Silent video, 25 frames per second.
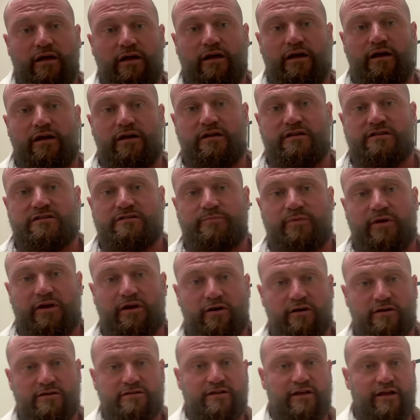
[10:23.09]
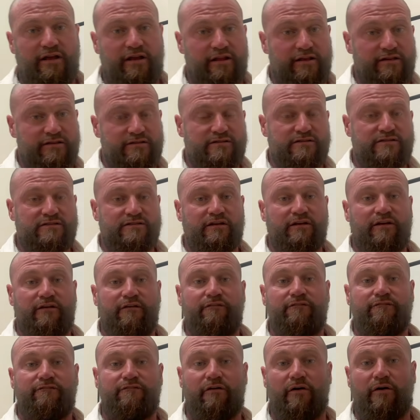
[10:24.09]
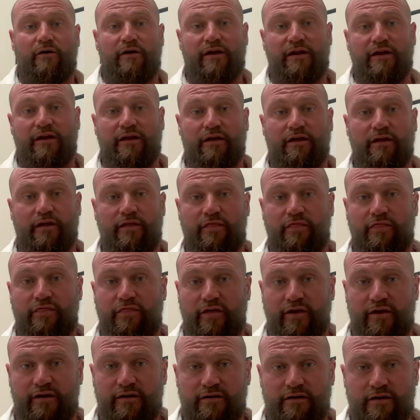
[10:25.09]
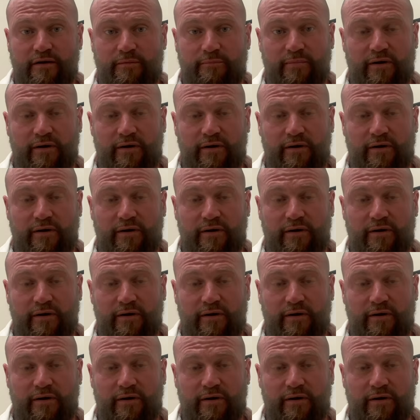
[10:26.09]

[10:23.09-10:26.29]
It is because it is very thin,